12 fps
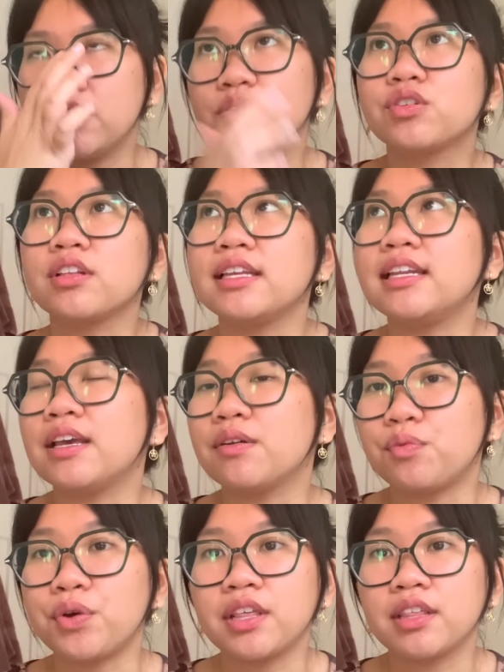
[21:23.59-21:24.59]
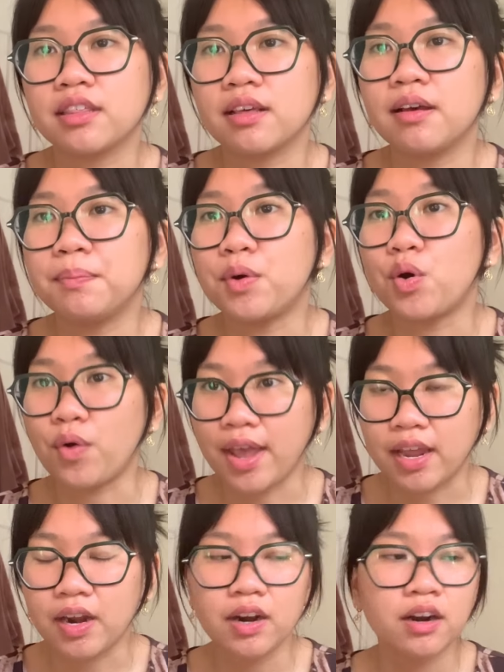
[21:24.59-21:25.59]
usually knit with a
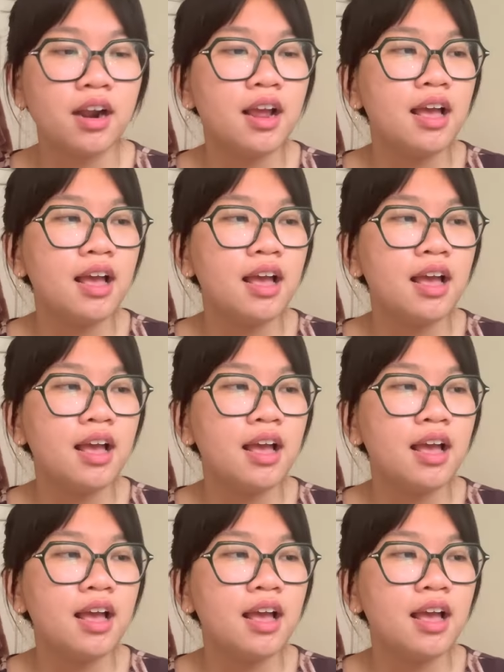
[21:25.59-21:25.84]
mohair.